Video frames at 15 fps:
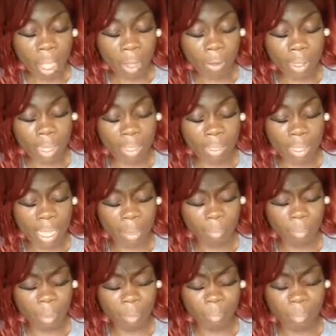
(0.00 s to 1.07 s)
Okay, yeah,
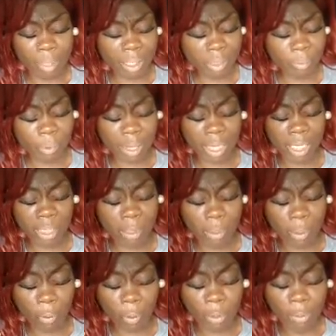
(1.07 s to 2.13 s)
pretty much. Where is your
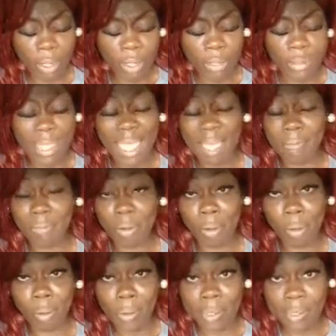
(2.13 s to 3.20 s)
God? You're having a
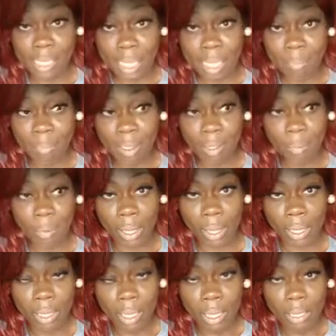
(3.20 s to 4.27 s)
hard time
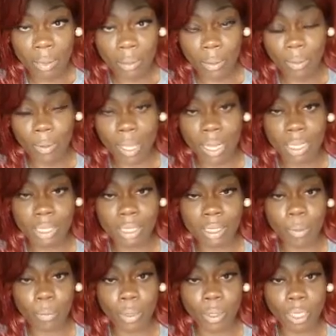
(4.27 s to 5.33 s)
anyway. You know, ain't
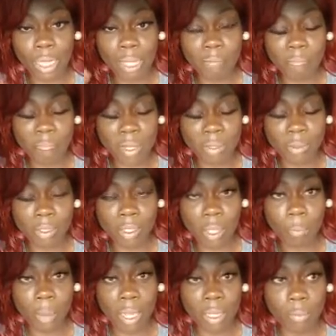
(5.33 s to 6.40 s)
nothing working out for you.
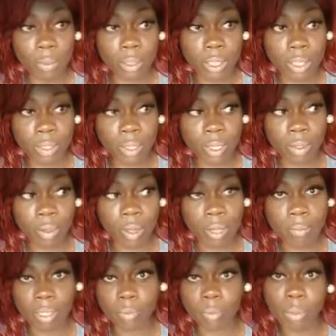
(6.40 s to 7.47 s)
So why you want to serve God?
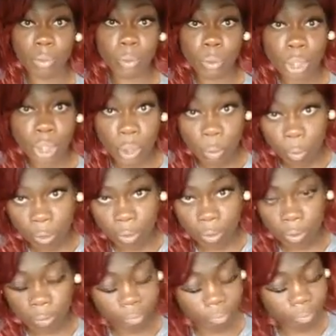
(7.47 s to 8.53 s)
You might as well do what you
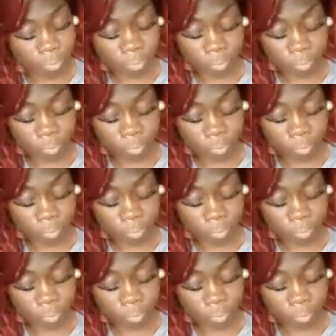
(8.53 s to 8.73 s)
want to do.